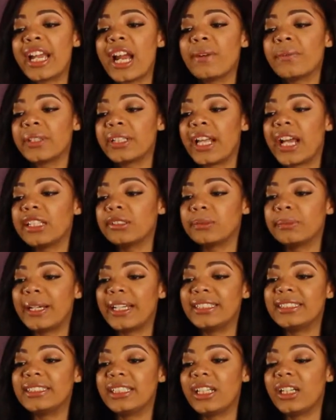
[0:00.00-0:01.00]
I realized with
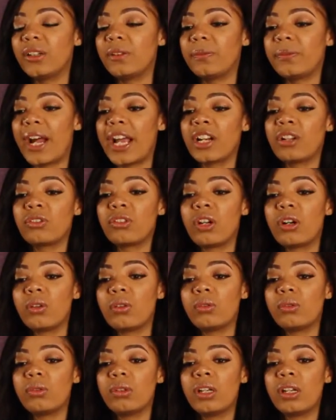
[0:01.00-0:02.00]
myself, I don't
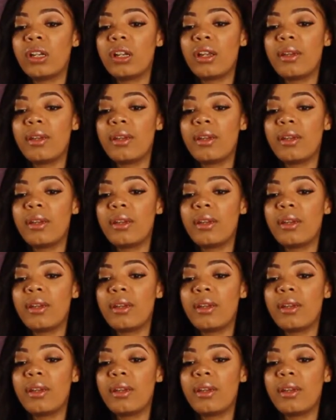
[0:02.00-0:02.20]
know,